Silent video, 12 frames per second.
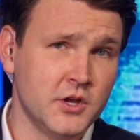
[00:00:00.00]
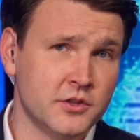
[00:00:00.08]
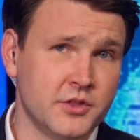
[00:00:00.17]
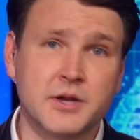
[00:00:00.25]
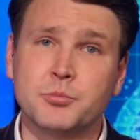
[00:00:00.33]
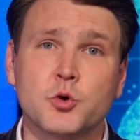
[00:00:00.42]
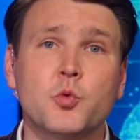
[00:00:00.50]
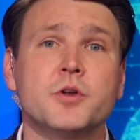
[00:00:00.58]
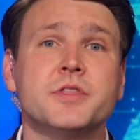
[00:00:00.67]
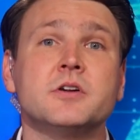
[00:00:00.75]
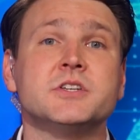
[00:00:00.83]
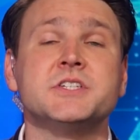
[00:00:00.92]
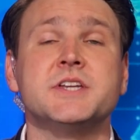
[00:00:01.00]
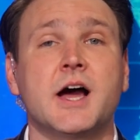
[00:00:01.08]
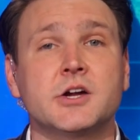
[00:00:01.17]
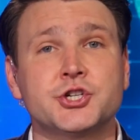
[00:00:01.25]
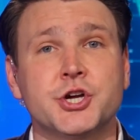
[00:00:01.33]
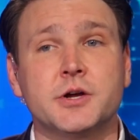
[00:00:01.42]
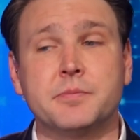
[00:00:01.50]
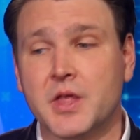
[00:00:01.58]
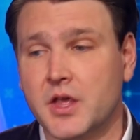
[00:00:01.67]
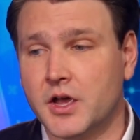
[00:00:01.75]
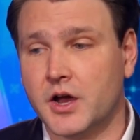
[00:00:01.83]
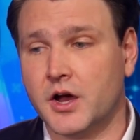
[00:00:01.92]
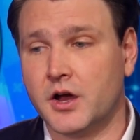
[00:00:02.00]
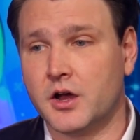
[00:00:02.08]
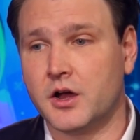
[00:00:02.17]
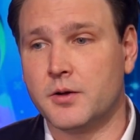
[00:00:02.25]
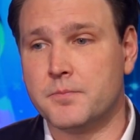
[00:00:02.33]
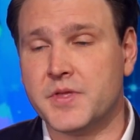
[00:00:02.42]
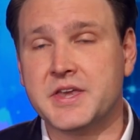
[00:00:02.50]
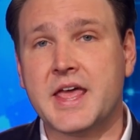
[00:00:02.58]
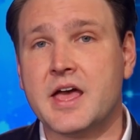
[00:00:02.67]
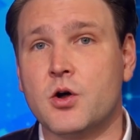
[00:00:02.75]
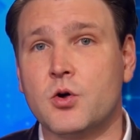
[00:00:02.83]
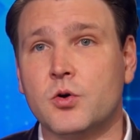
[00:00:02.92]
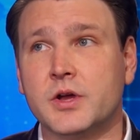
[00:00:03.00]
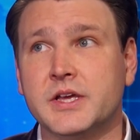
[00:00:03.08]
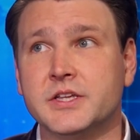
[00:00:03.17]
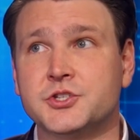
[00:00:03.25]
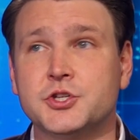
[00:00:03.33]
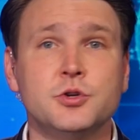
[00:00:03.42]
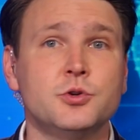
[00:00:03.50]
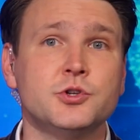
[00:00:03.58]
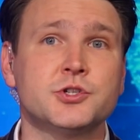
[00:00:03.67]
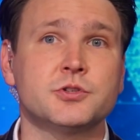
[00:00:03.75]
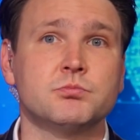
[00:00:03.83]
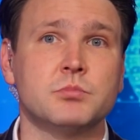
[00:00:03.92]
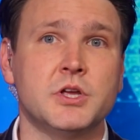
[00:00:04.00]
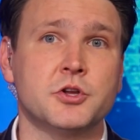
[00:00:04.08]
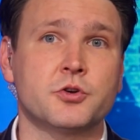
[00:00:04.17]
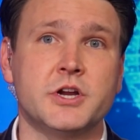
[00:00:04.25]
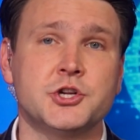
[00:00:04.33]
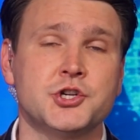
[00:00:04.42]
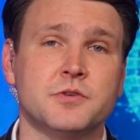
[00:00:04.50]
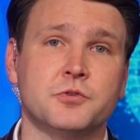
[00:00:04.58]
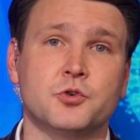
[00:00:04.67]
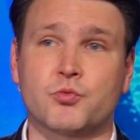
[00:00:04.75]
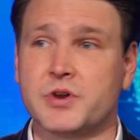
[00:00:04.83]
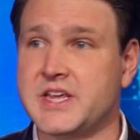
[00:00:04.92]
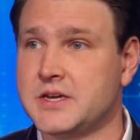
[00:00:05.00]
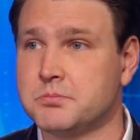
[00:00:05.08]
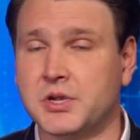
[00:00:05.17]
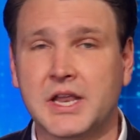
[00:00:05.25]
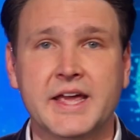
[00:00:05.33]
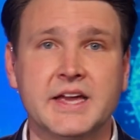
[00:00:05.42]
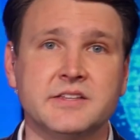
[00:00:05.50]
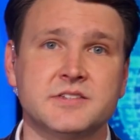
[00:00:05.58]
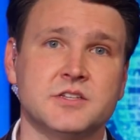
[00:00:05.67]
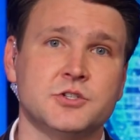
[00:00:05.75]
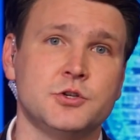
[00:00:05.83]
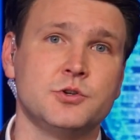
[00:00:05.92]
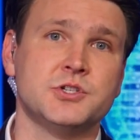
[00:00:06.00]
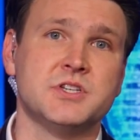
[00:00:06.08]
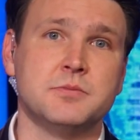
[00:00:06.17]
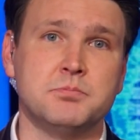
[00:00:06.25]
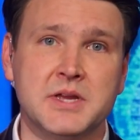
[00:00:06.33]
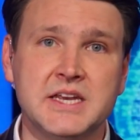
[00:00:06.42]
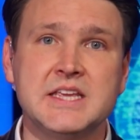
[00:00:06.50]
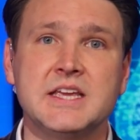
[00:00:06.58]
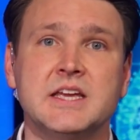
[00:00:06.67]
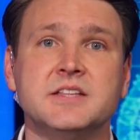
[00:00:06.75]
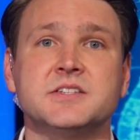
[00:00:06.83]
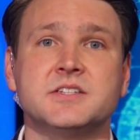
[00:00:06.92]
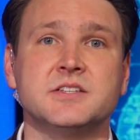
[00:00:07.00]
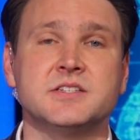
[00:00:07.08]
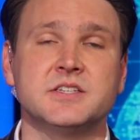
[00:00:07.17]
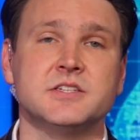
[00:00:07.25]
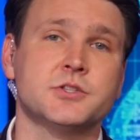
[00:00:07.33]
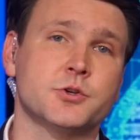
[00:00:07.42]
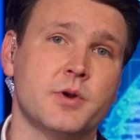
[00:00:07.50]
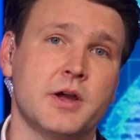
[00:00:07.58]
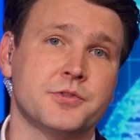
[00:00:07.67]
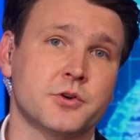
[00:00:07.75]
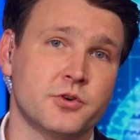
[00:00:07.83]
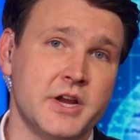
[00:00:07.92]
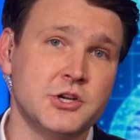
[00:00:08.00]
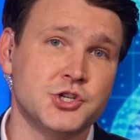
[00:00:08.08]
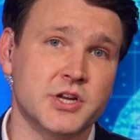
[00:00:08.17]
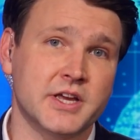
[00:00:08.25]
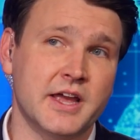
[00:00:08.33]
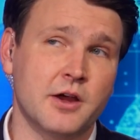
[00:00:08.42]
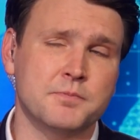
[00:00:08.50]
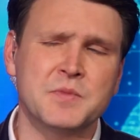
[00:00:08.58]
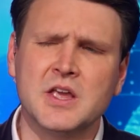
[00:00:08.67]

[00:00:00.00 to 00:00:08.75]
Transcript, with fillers: The Hebrew word there is Dasha. Now, it's used in the creation of green plants. It's used in many instances throughout the creation account.